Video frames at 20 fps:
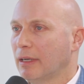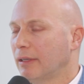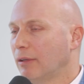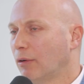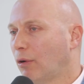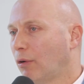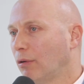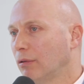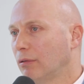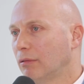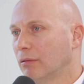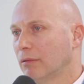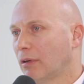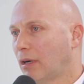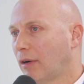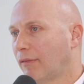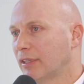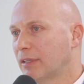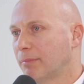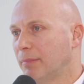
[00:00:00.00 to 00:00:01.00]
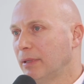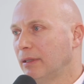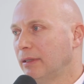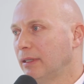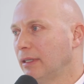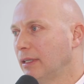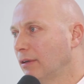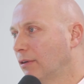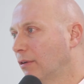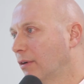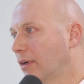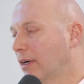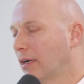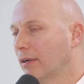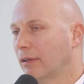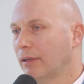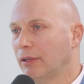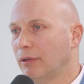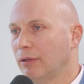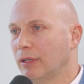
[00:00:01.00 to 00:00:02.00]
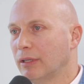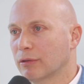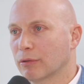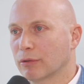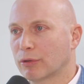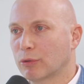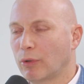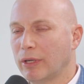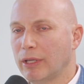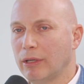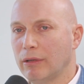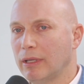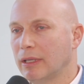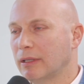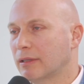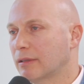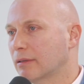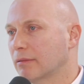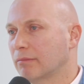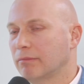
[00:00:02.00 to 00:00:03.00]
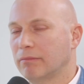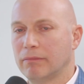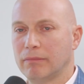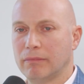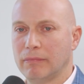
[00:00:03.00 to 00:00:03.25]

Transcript: an old office building or 100 units or 20 units.